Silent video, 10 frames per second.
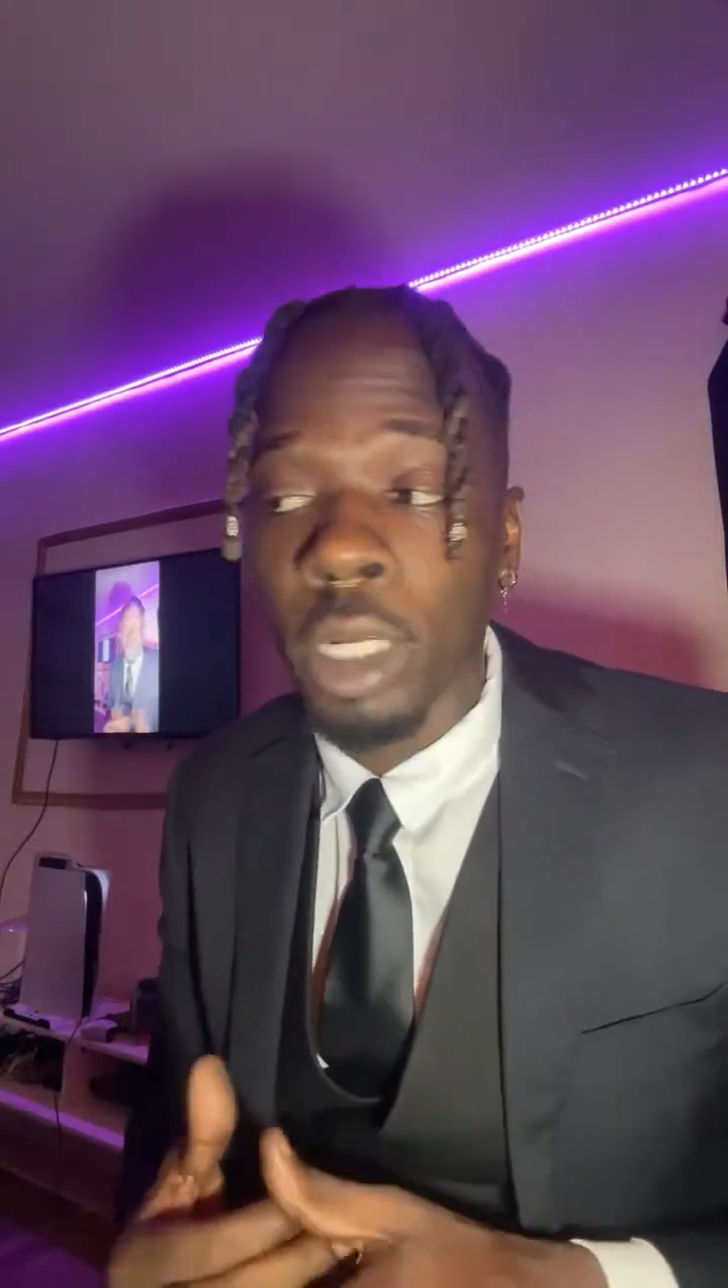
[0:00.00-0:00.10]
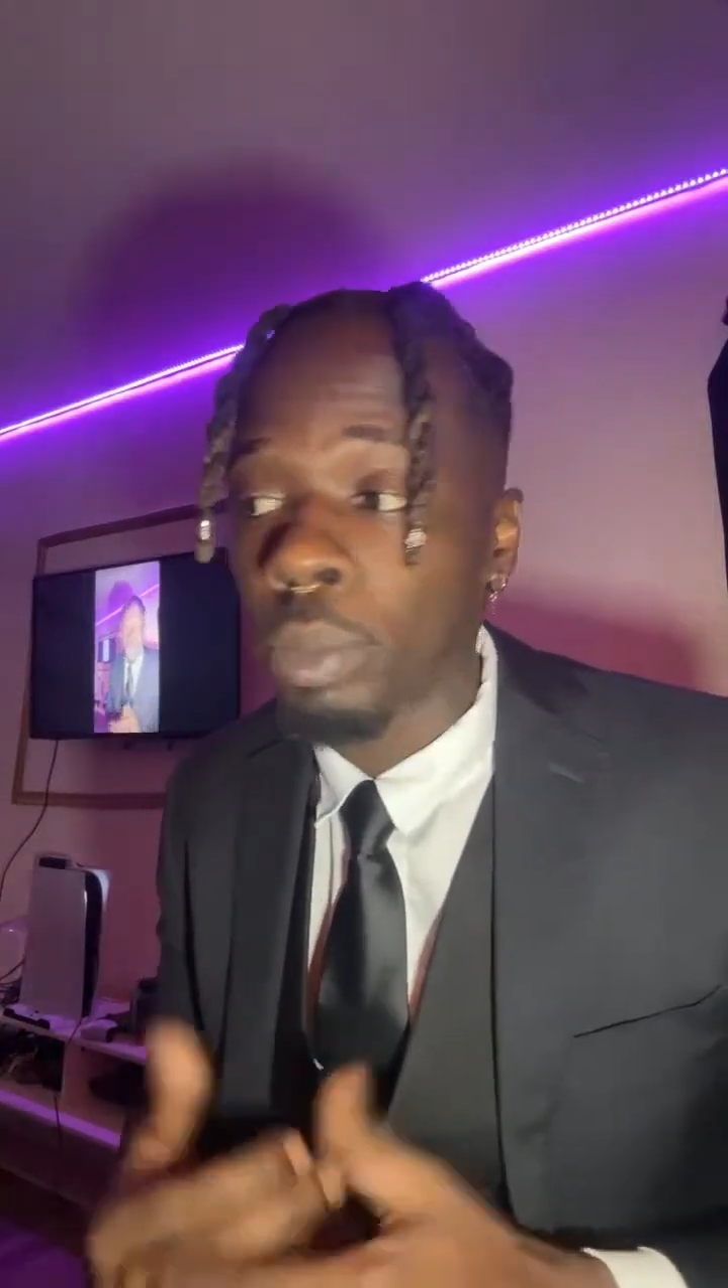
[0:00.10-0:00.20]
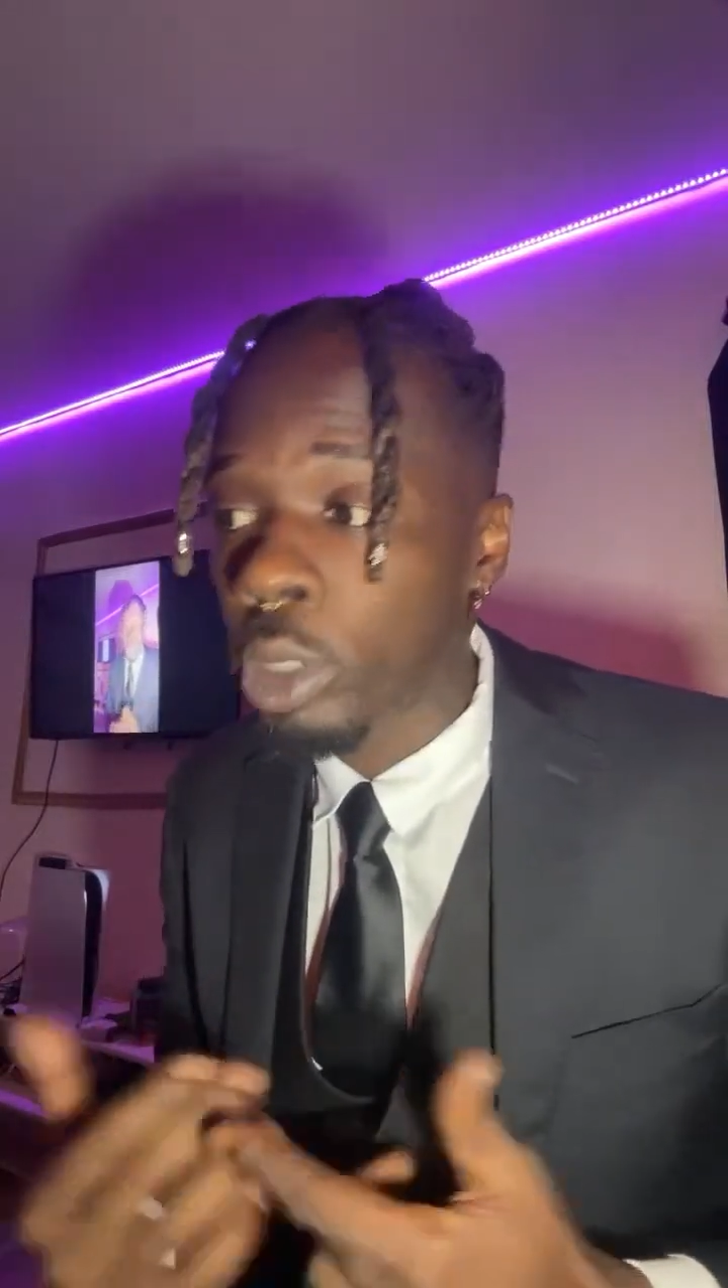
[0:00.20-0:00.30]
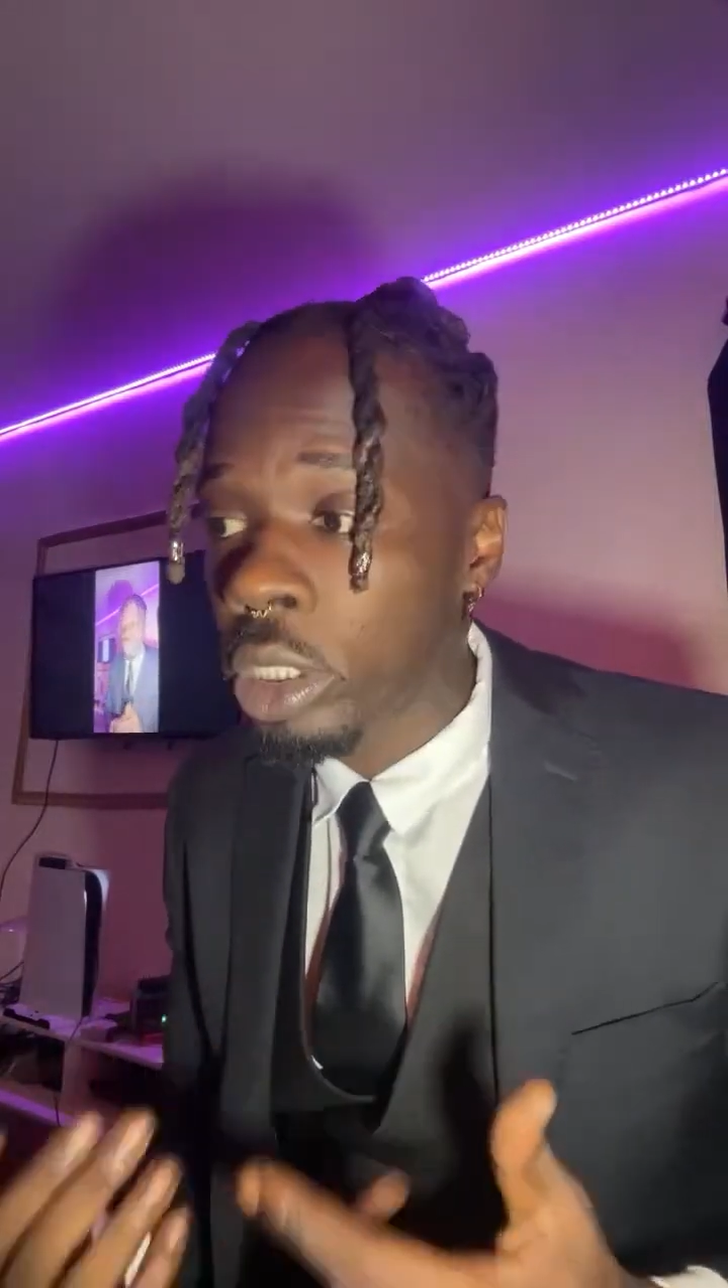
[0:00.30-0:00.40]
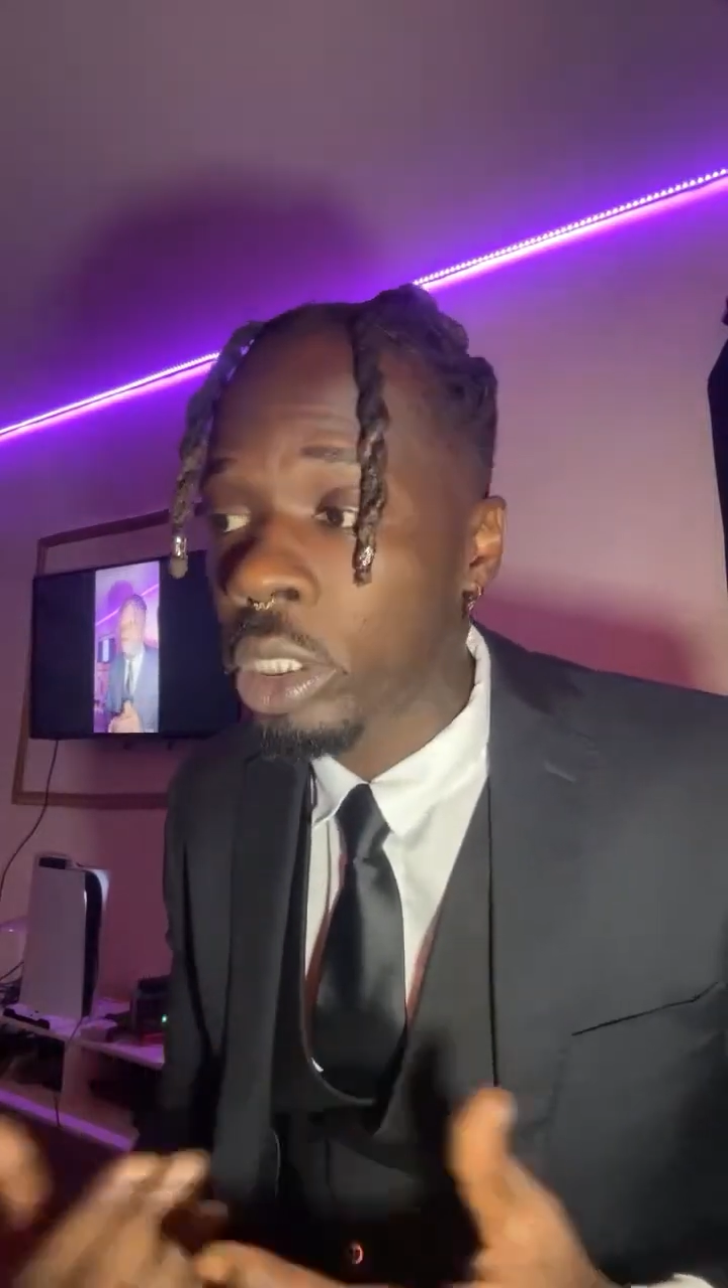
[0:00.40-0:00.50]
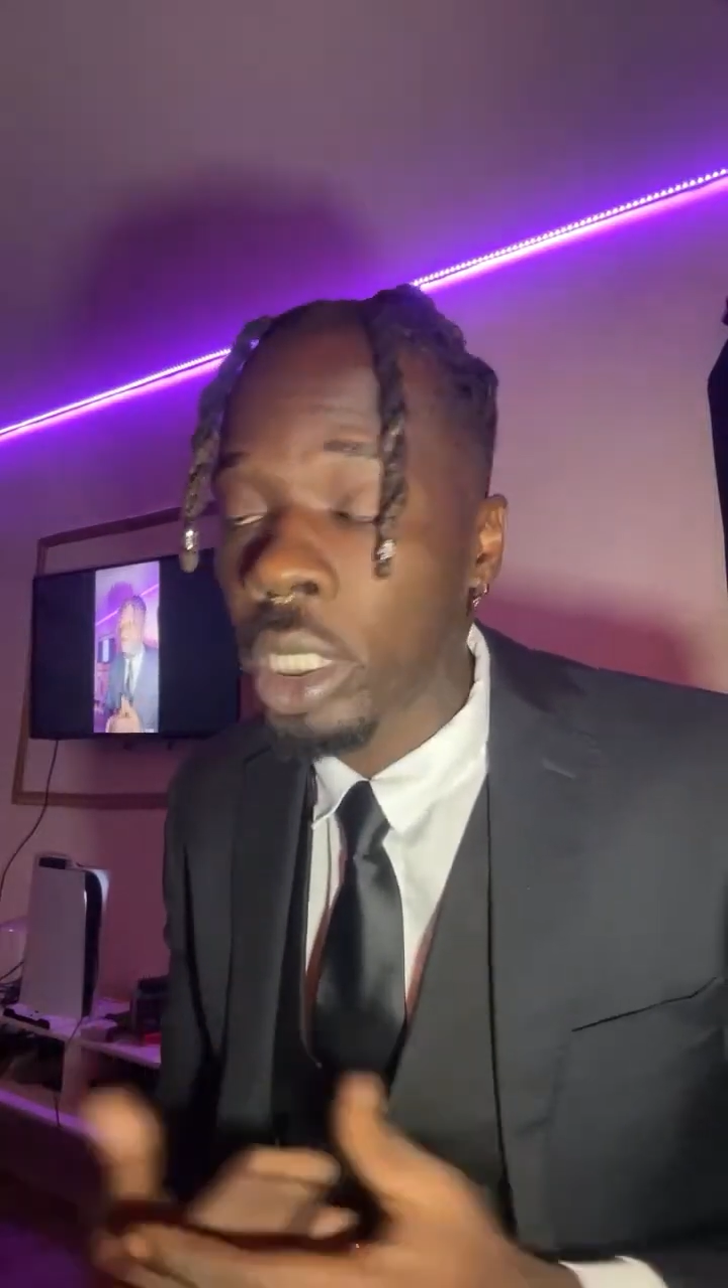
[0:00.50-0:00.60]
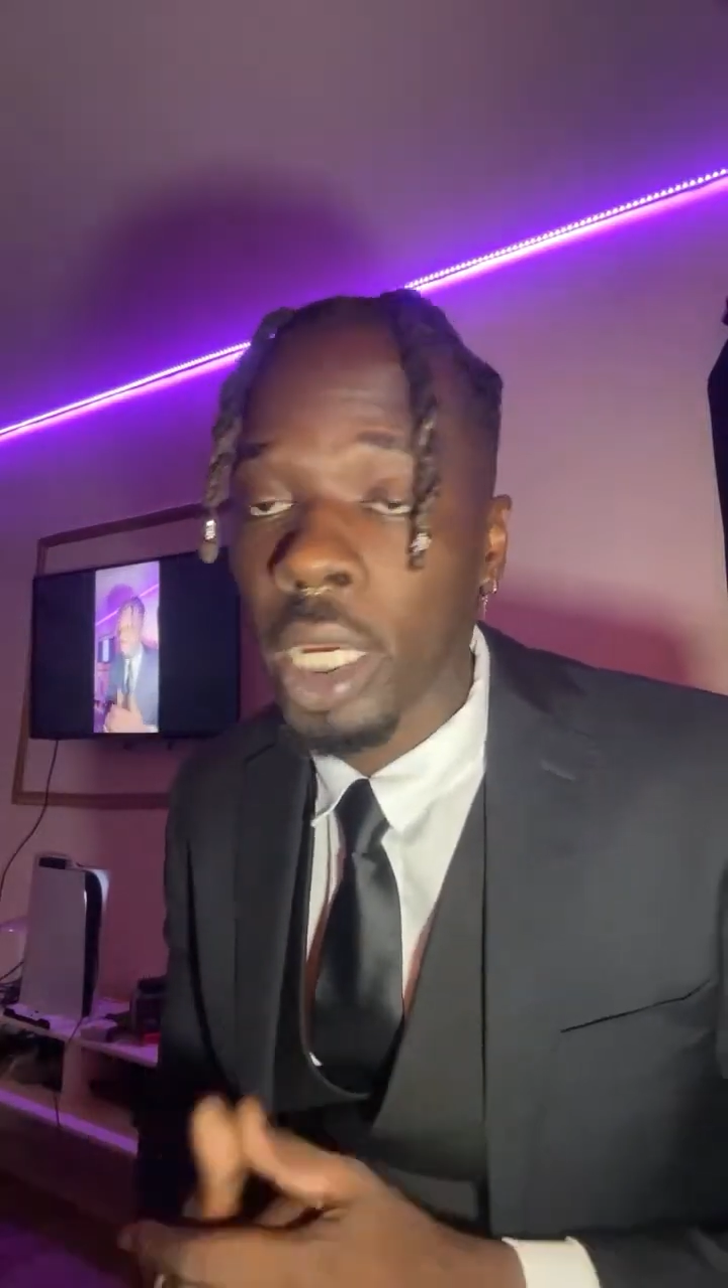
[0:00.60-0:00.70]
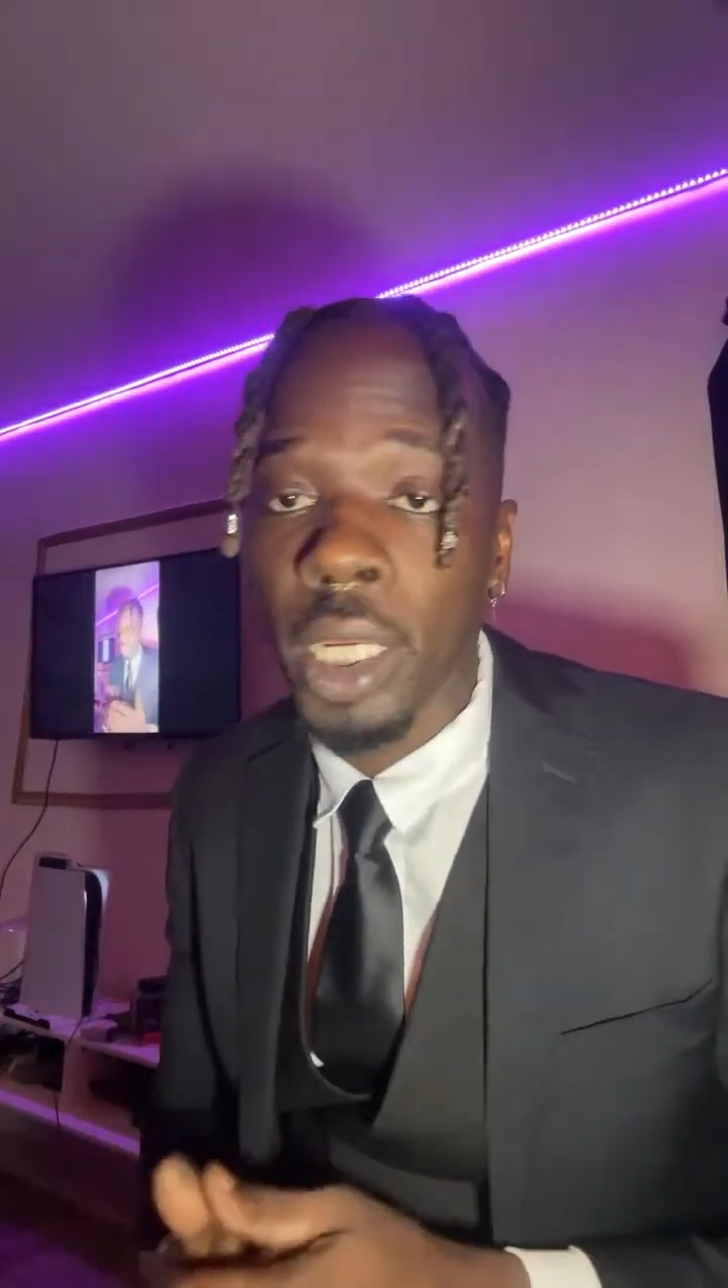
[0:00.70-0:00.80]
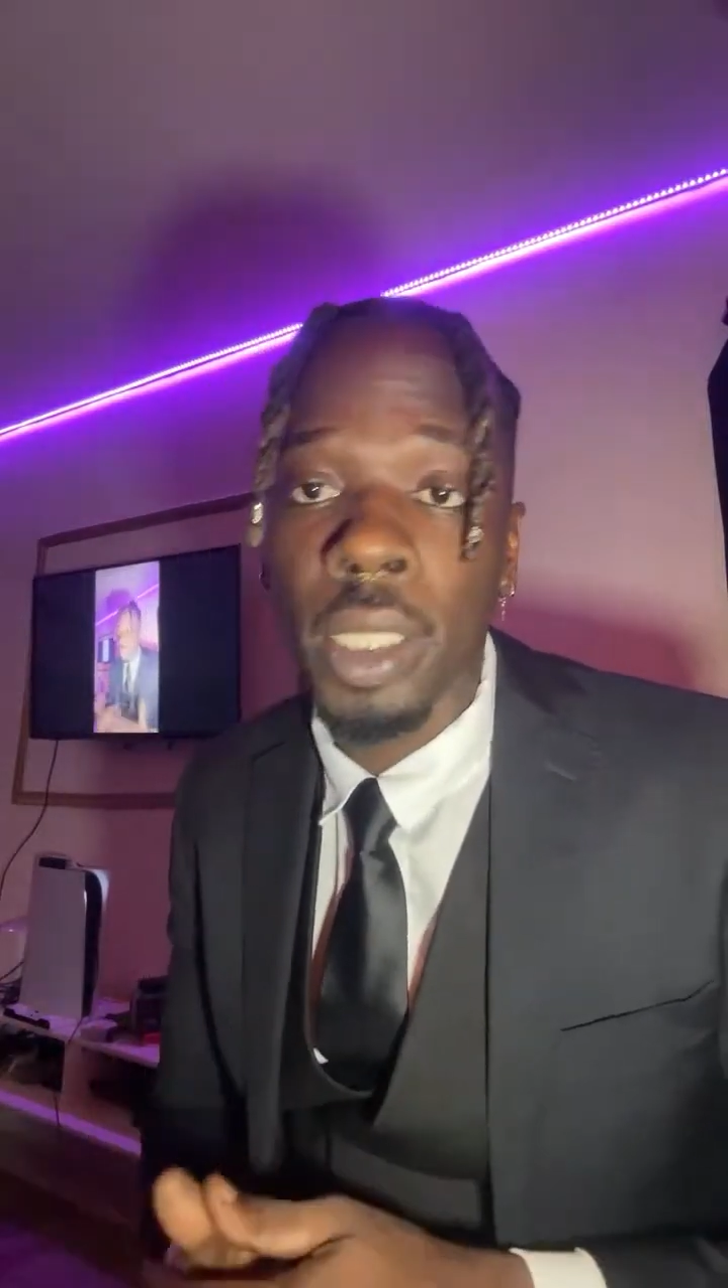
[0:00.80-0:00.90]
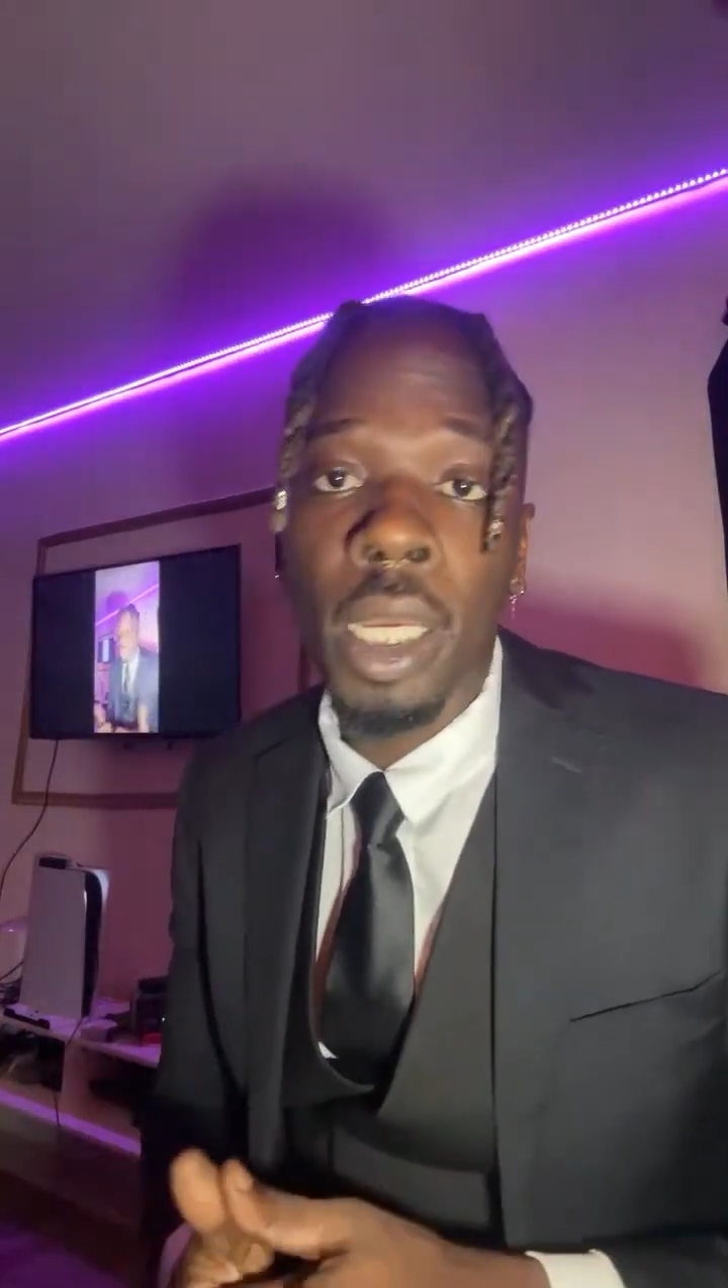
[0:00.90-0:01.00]

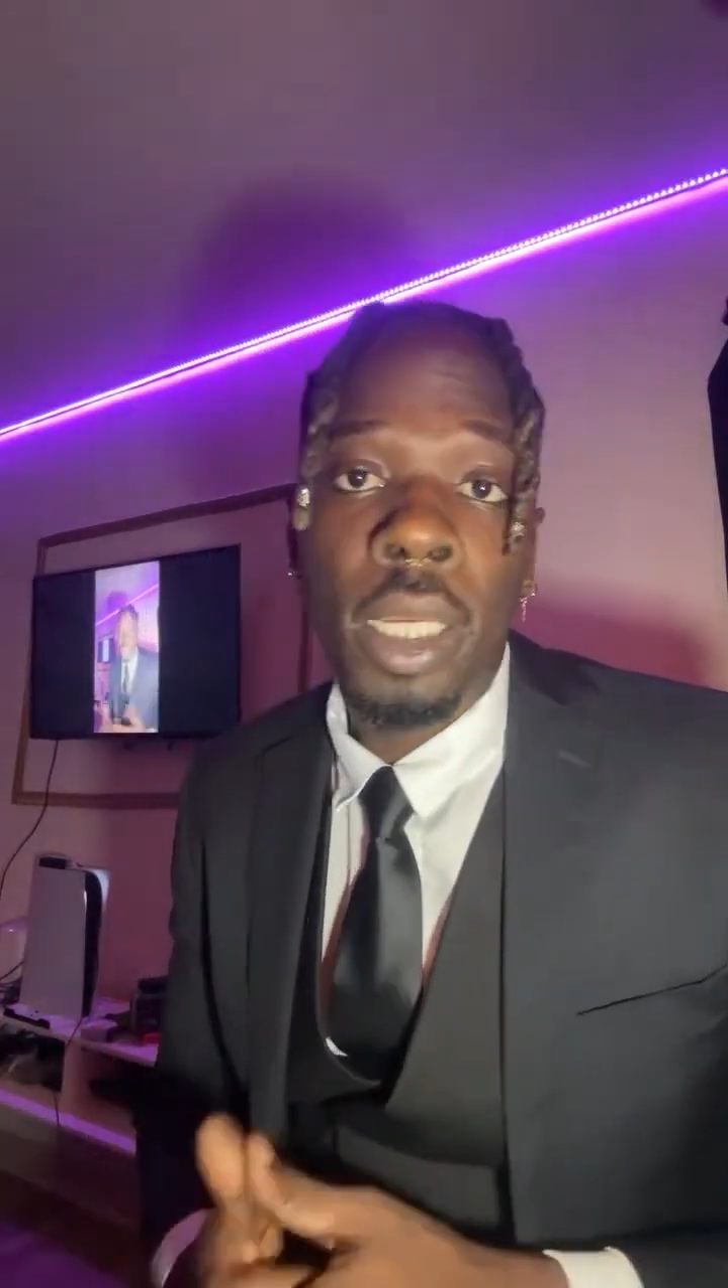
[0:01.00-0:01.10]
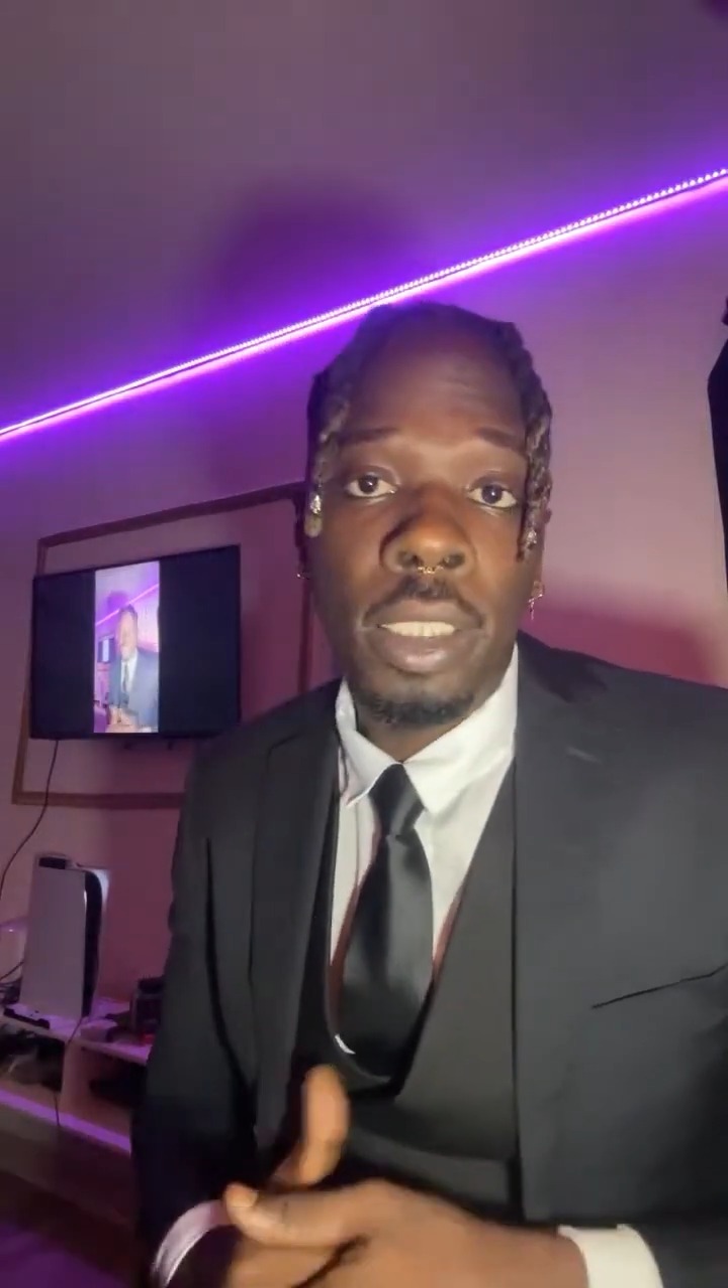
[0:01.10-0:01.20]
appreciate.